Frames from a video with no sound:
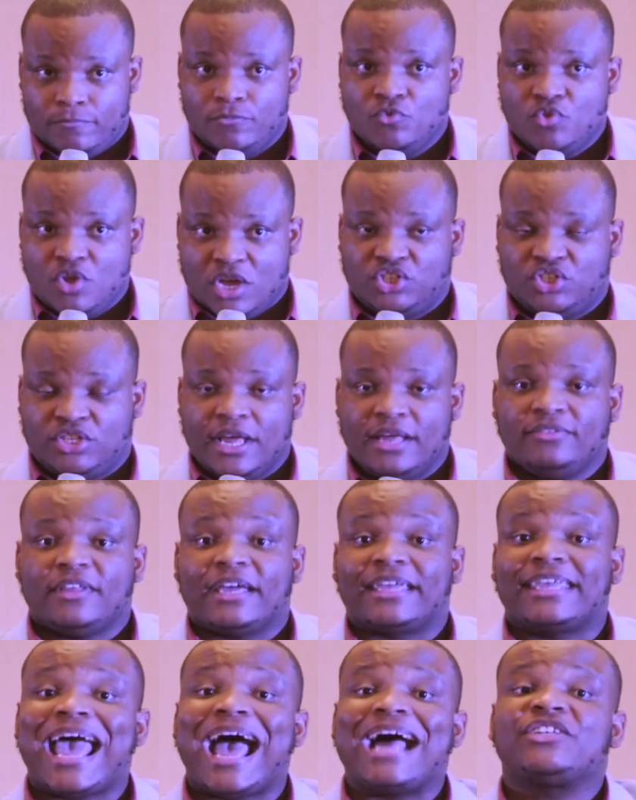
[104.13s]
You understand?
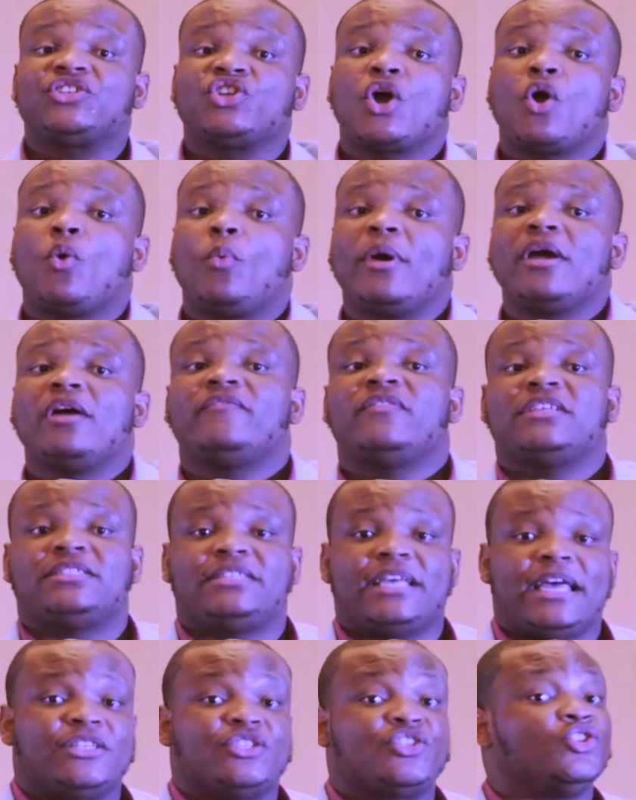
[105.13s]
The catching away of the
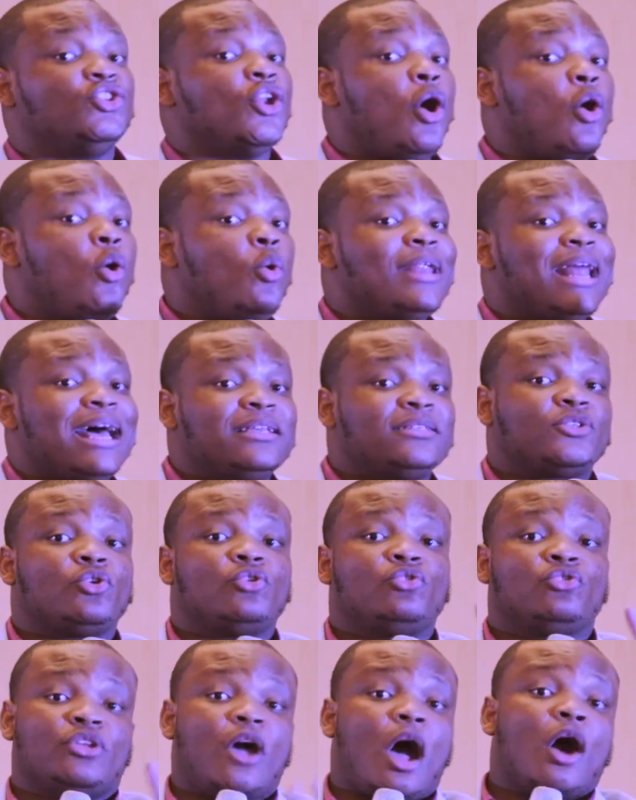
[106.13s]
saints, known as
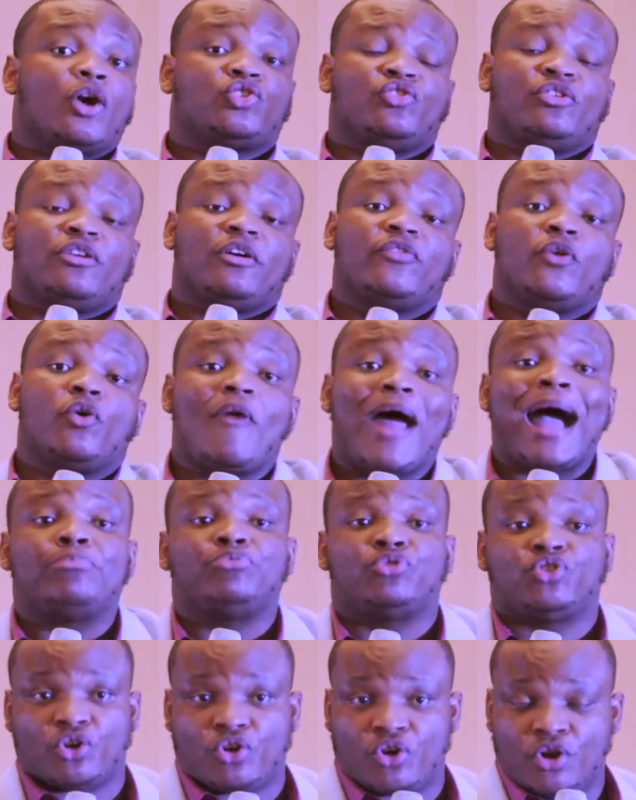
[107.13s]
the doctrine of the
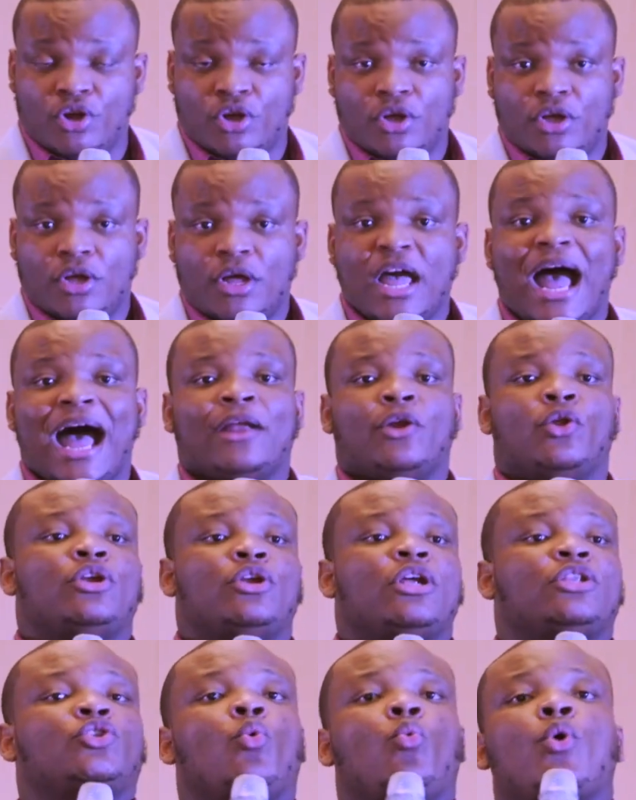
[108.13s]
rapture. I know
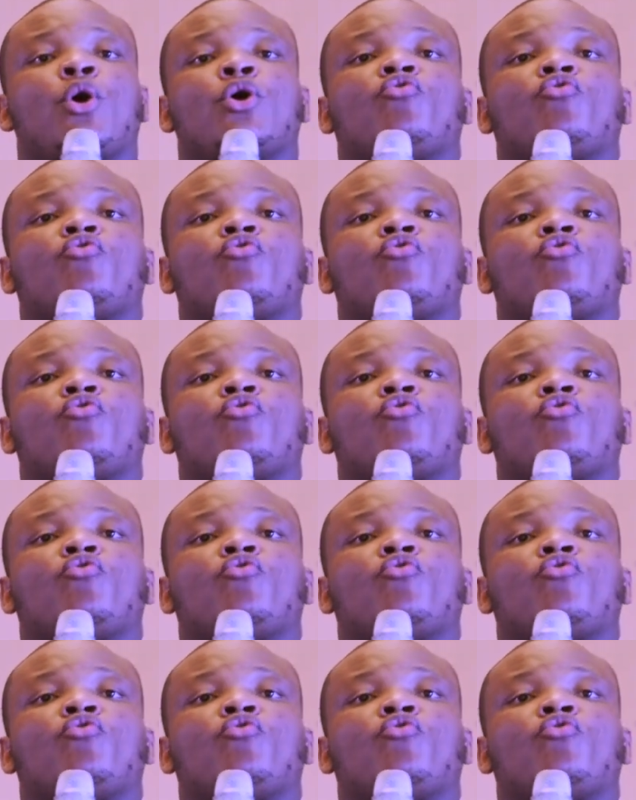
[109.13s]
that the word